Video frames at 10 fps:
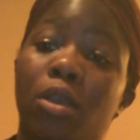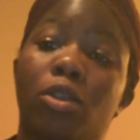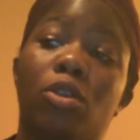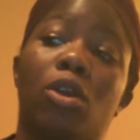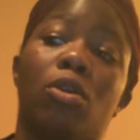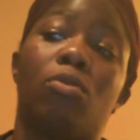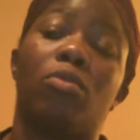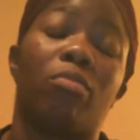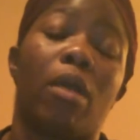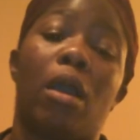you know,
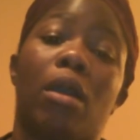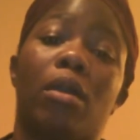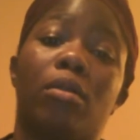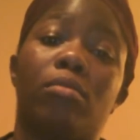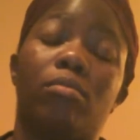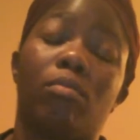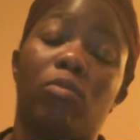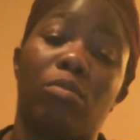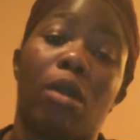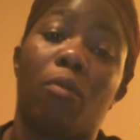with my
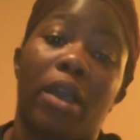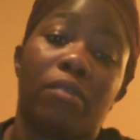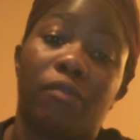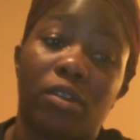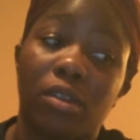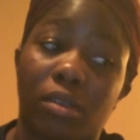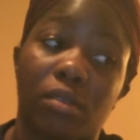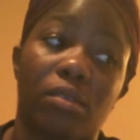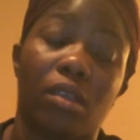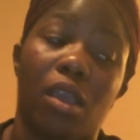white
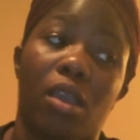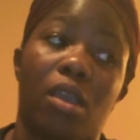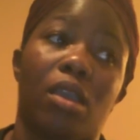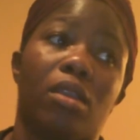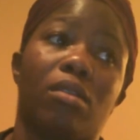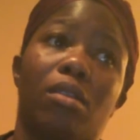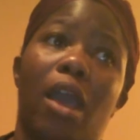friends, and